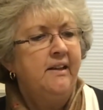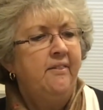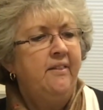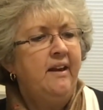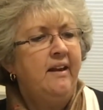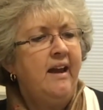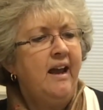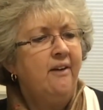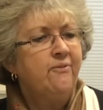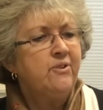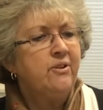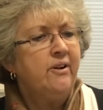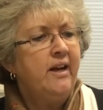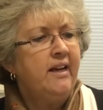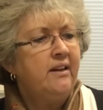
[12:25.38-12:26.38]
Then
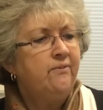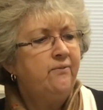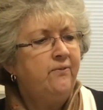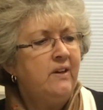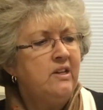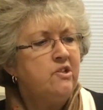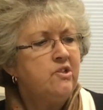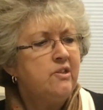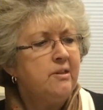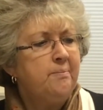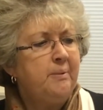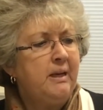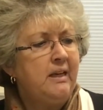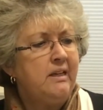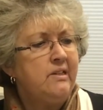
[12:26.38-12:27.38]
after I had finished the
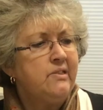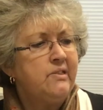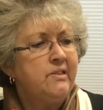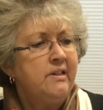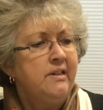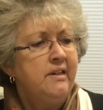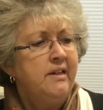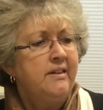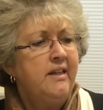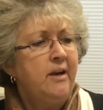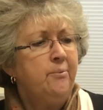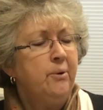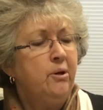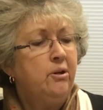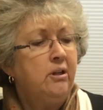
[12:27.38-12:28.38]
piece, they
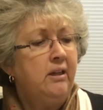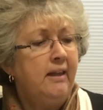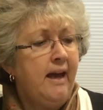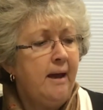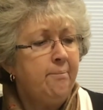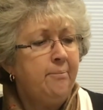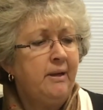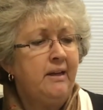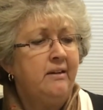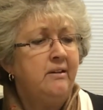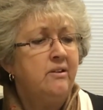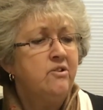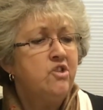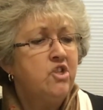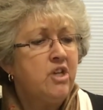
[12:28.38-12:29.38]
were clapping,
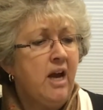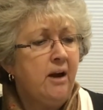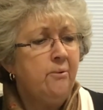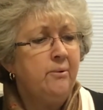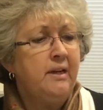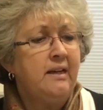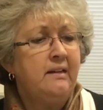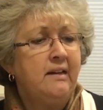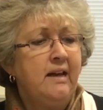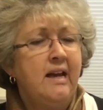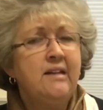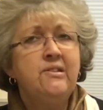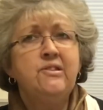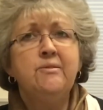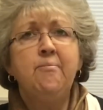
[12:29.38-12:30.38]
shouting,
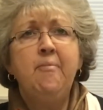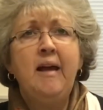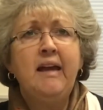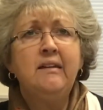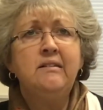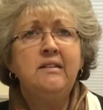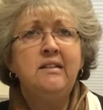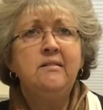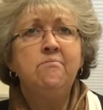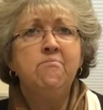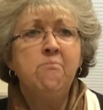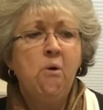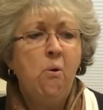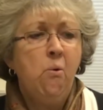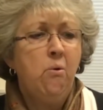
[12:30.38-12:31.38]
and demanding
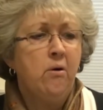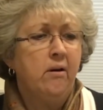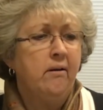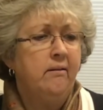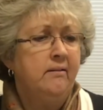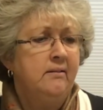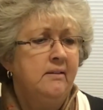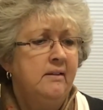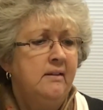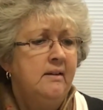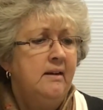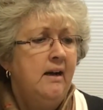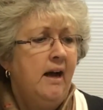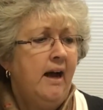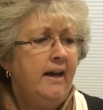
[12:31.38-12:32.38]
more.
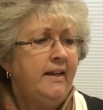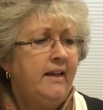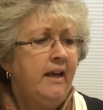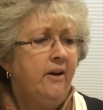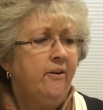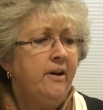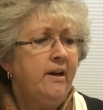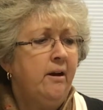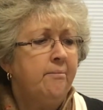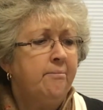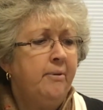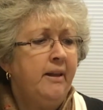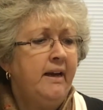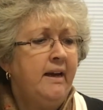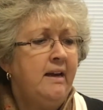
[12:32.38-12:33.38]
I carried on
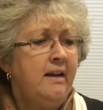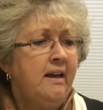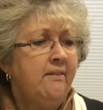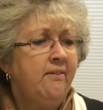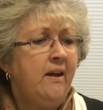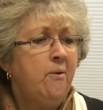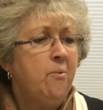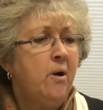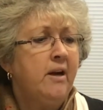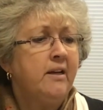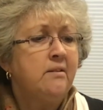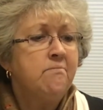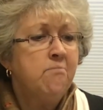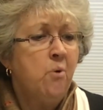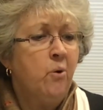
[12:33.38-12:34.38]
playing and they
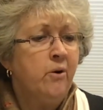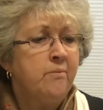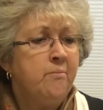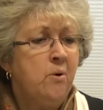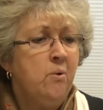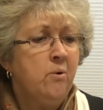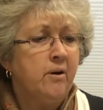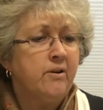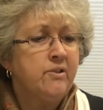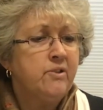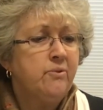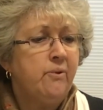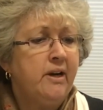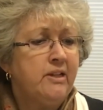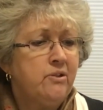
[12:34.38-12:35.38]
wanted more and more.
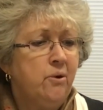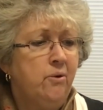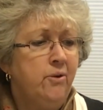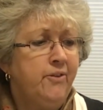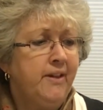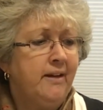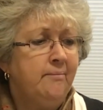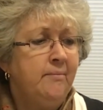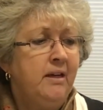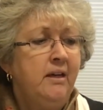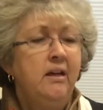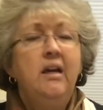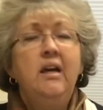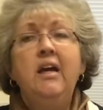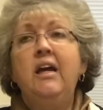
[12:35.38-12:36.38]
So I told them,
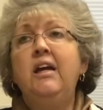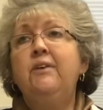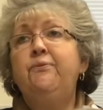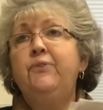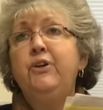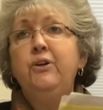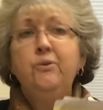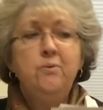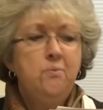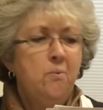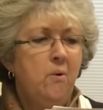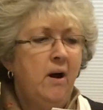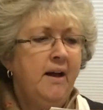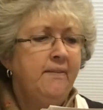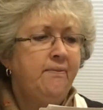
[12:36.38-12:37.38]
if you
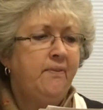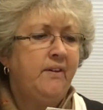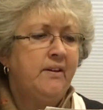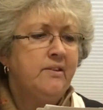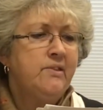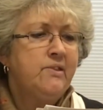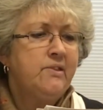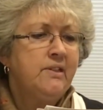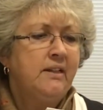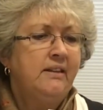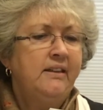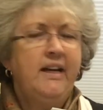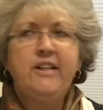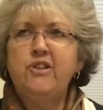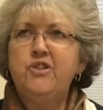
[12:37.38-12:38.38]
want this,
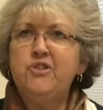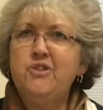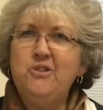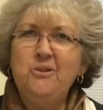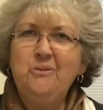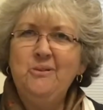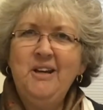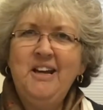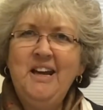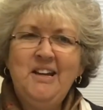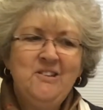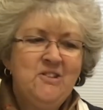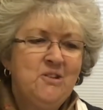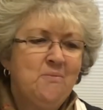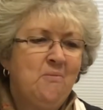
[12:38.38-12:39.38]
let's do it
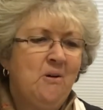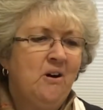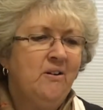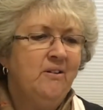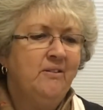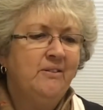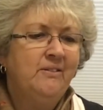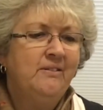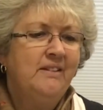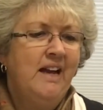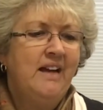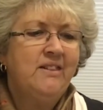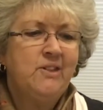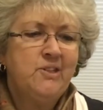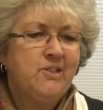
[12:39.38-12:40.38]
again tomorrow
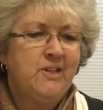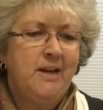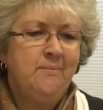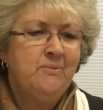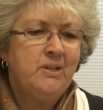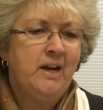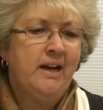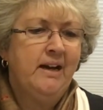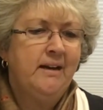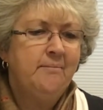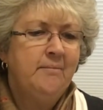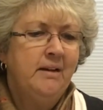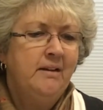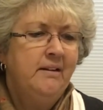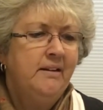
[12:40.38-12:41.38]
at the same time.
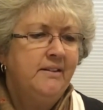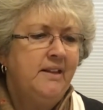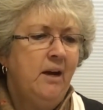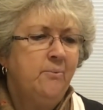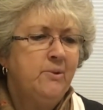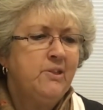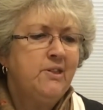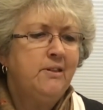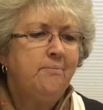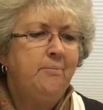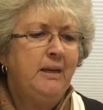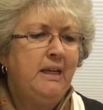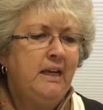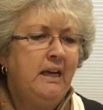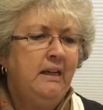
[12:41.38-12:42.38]
That was the
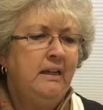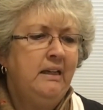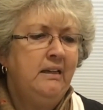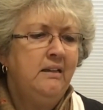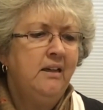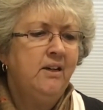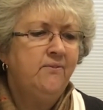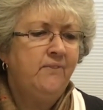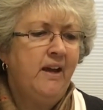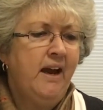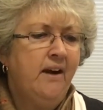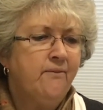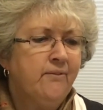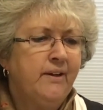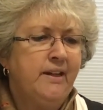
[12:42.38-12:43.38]
beginning of
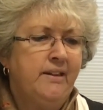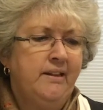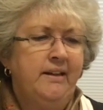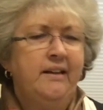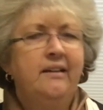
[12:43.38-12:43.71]
everything.